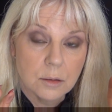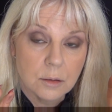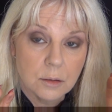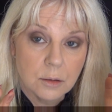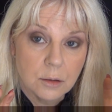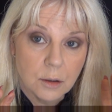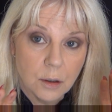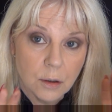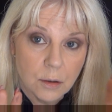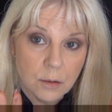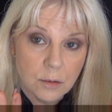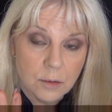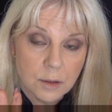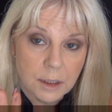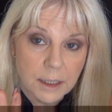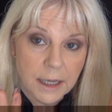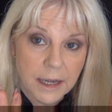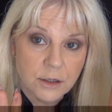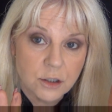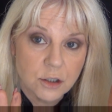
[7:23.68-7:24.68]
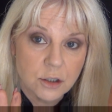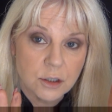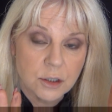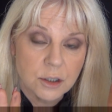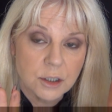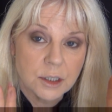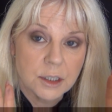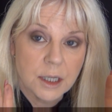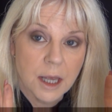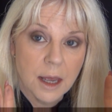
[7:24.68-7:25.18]
curl the
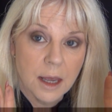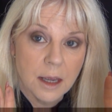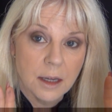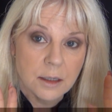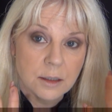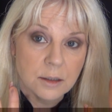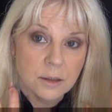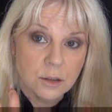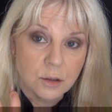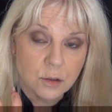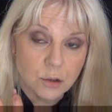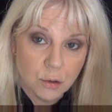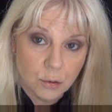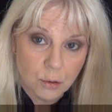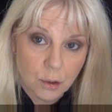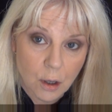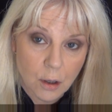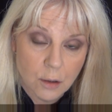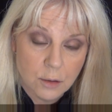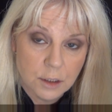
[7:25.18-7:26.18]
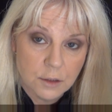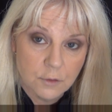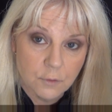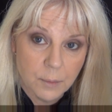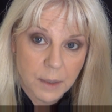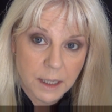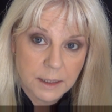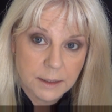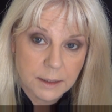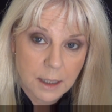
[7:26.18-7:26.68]
lashes and 2 coats of
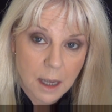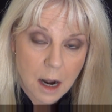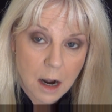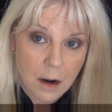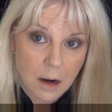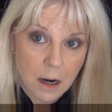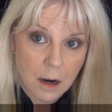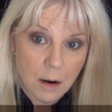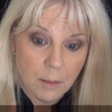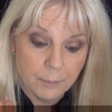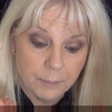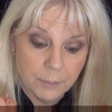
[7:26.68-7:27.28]
mascara.